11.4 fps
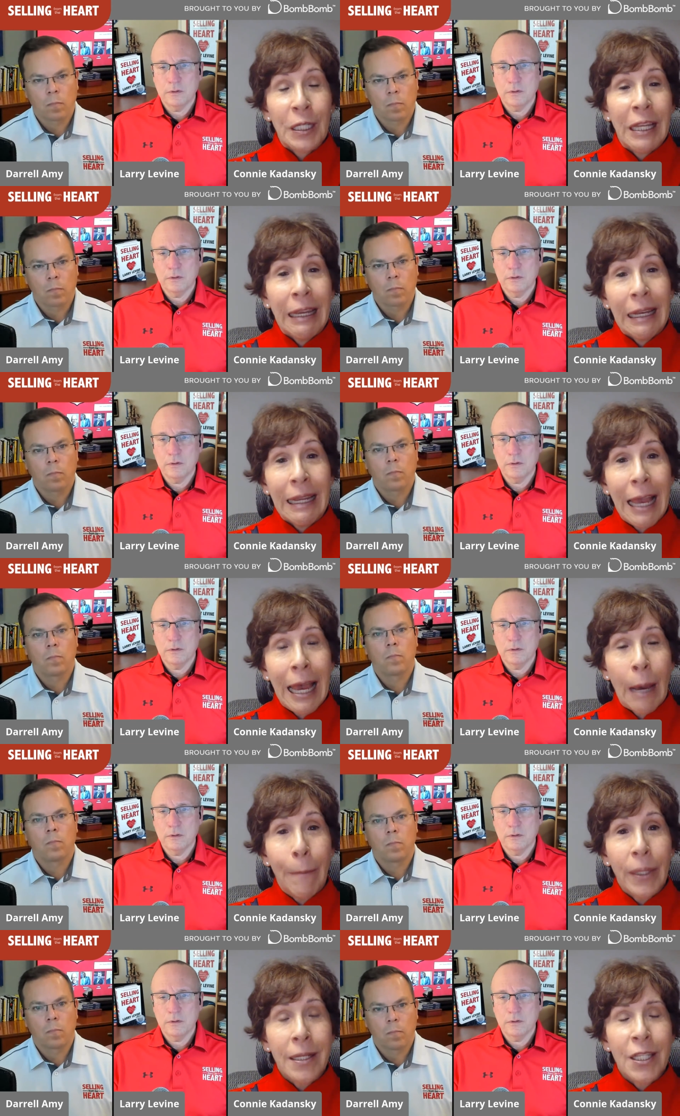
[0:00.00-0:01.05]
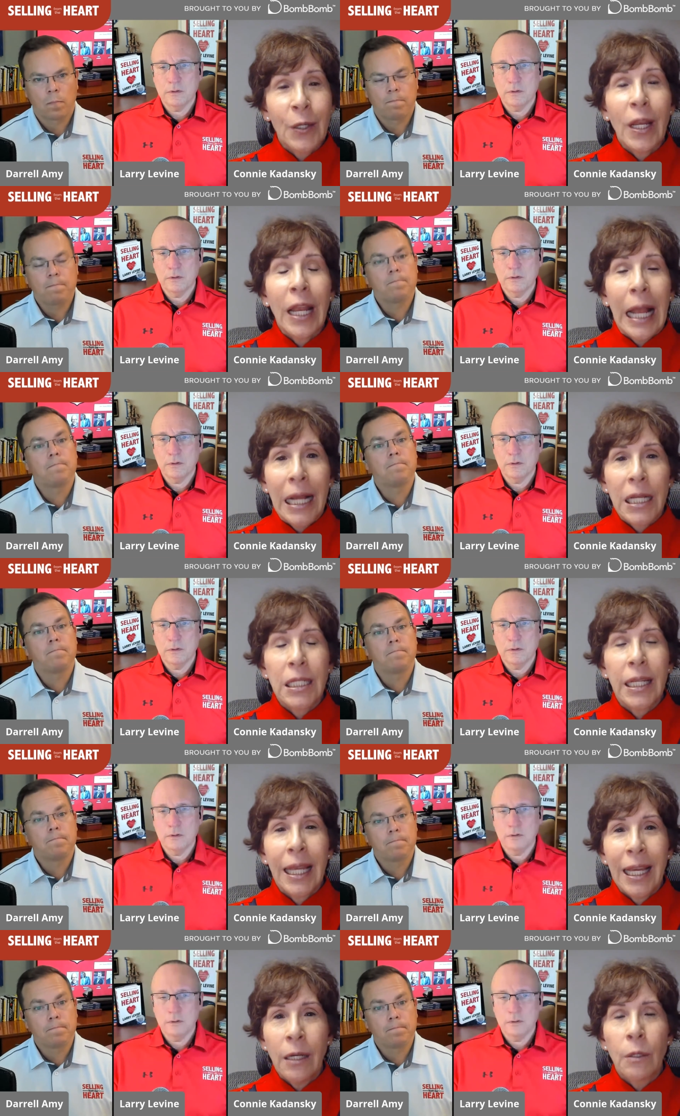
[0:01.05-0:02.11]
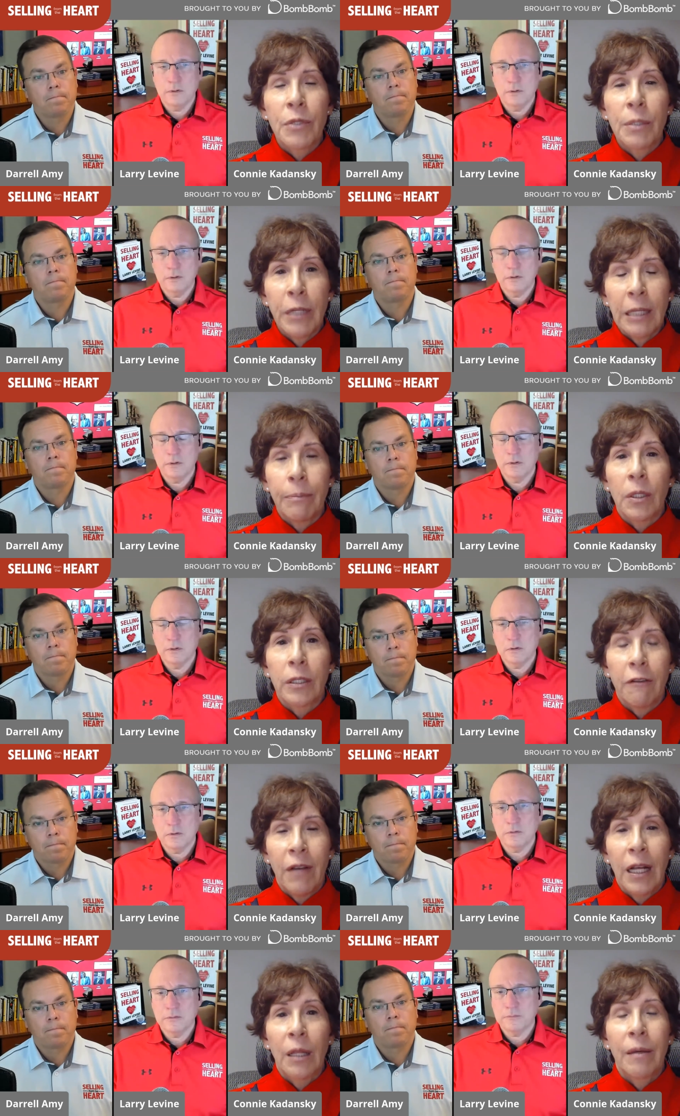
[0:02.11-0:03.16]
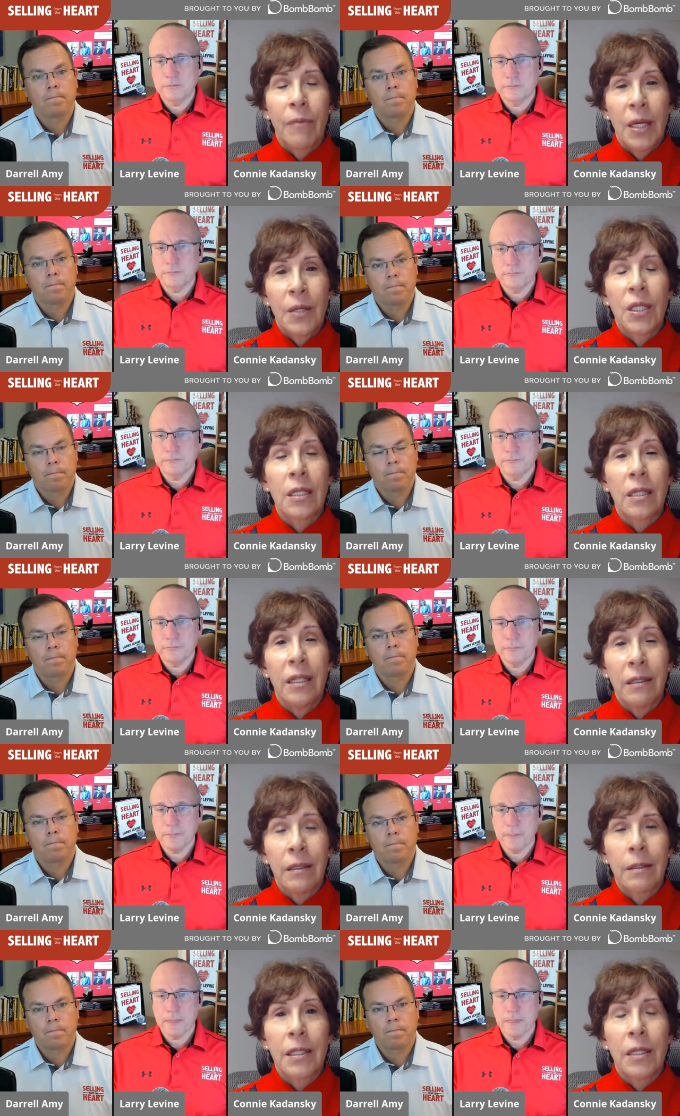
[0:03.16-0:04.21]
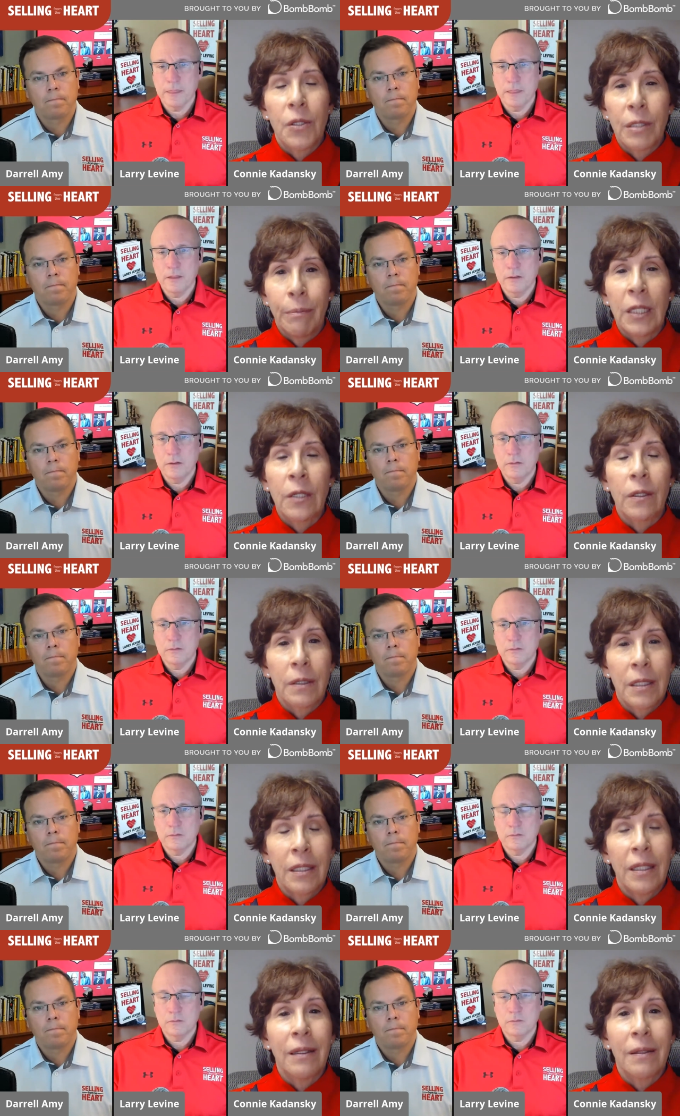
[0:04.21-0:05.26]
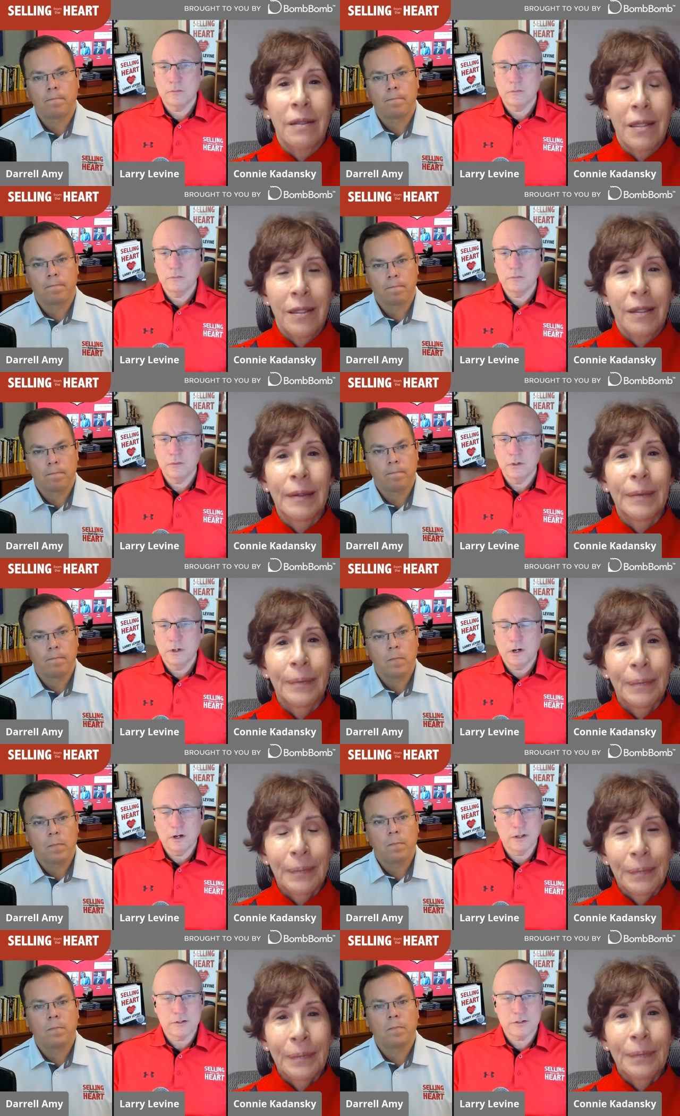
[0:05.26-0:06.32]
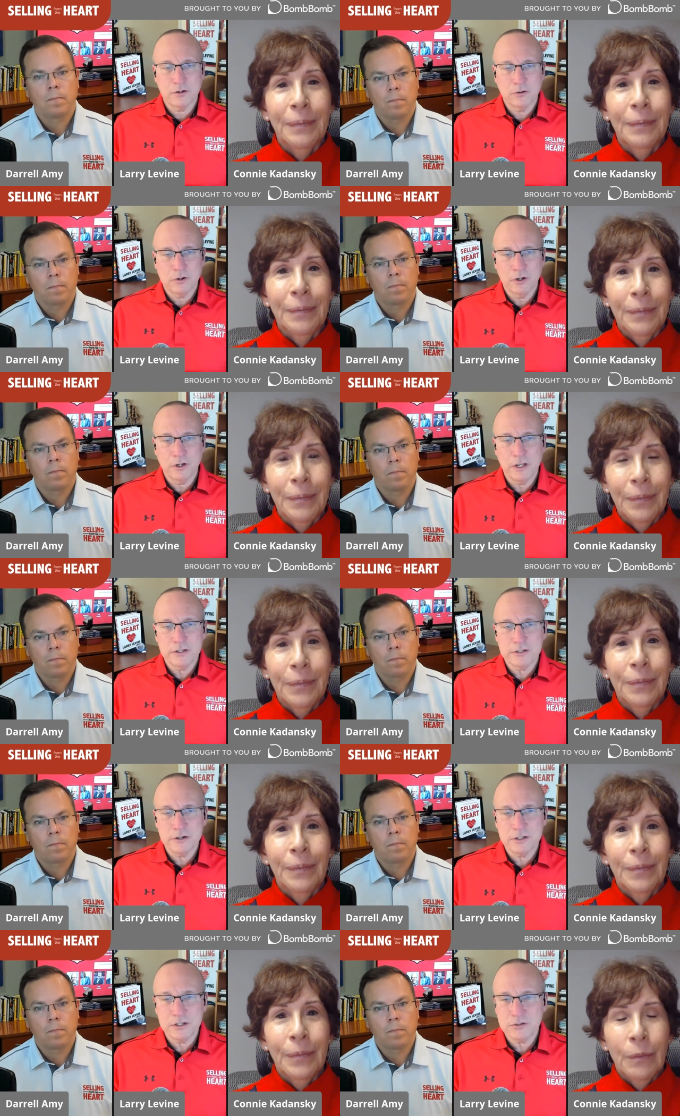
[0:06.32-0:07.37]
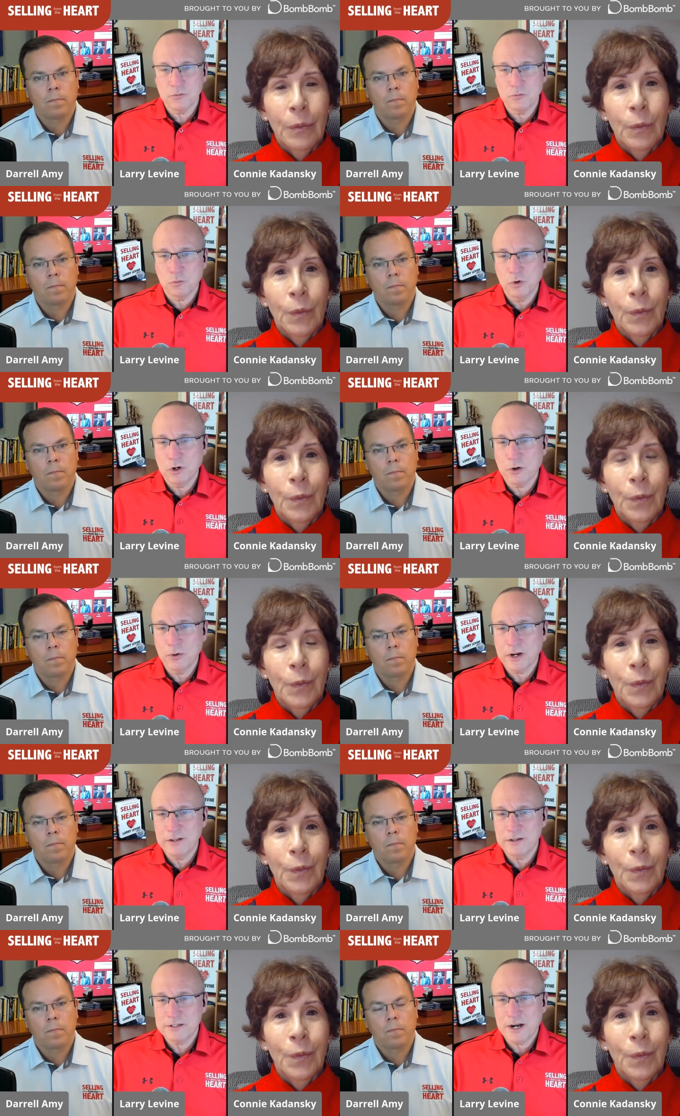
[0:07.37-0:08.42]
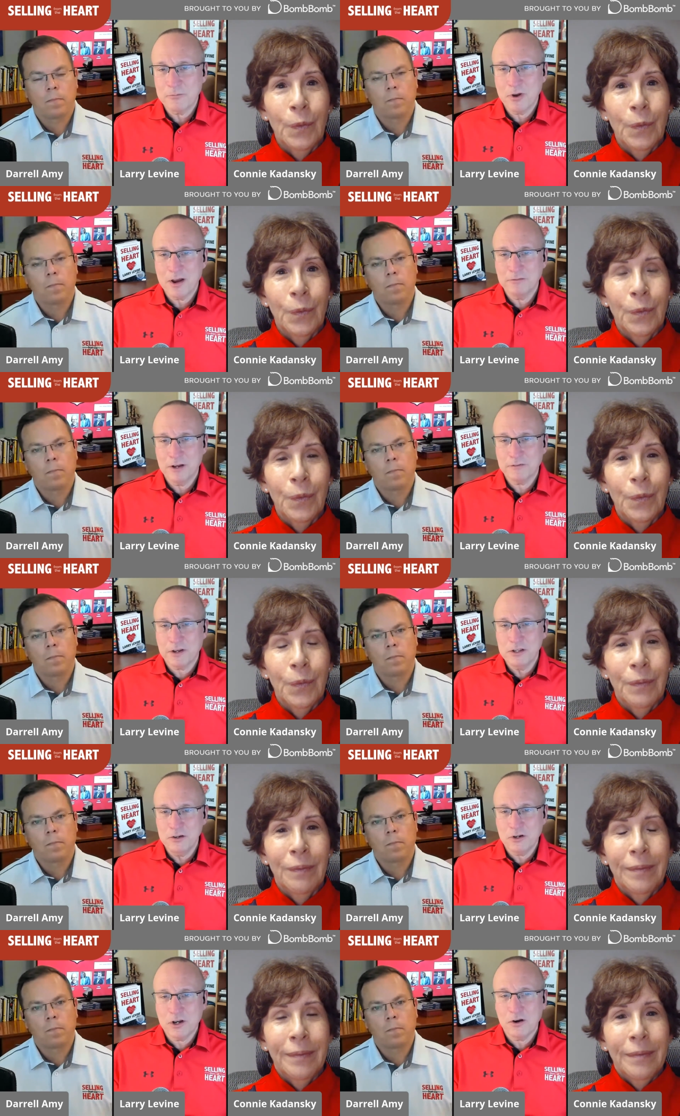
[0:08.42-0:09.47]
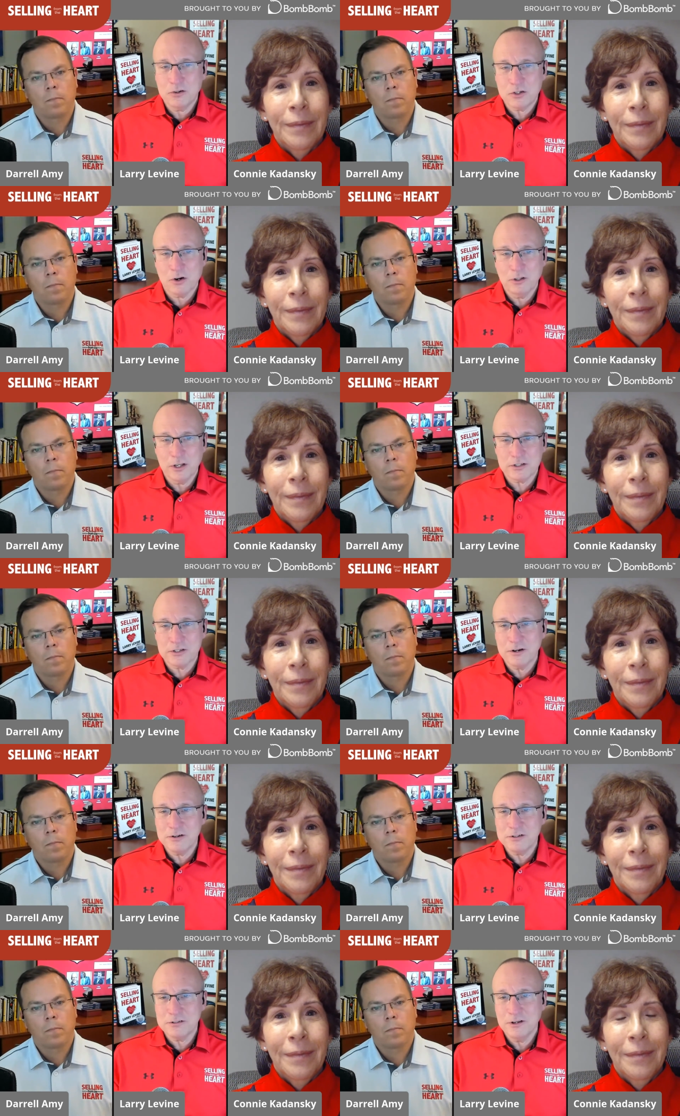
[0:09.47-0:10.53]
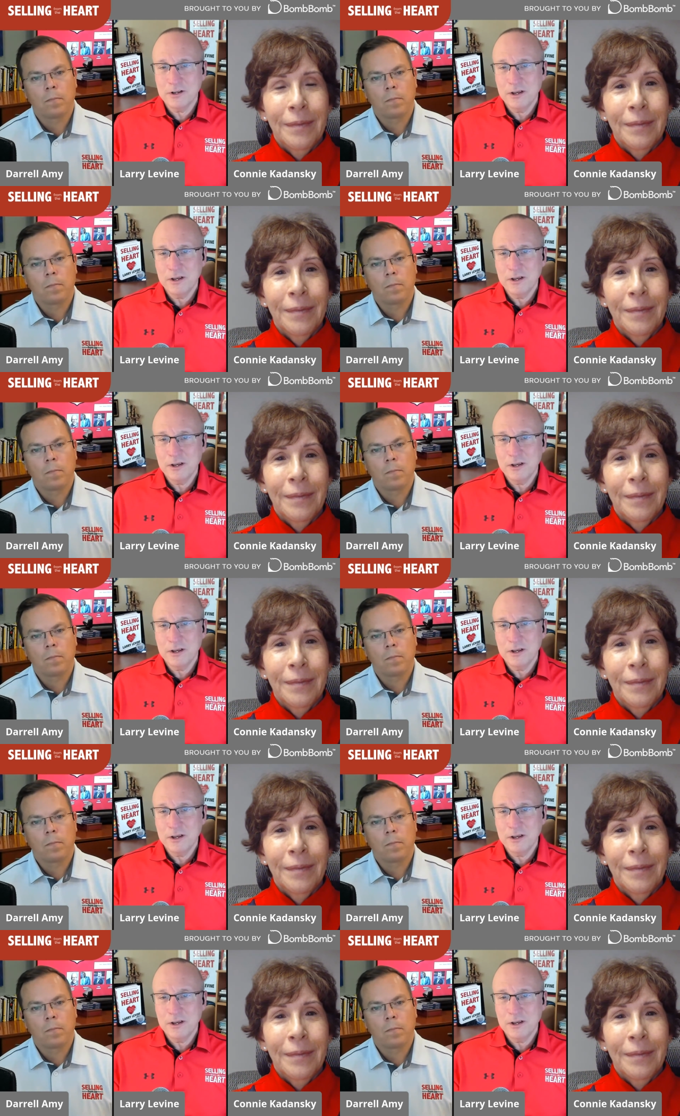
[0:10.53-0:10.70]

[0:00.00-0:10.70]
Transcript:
Speaker 1: a daily app. So it actually helps people develop those skills, those mental skills.
Speaker 2: Oh, that's so good. Is there just real quick in the time we have left, can you coach our listeners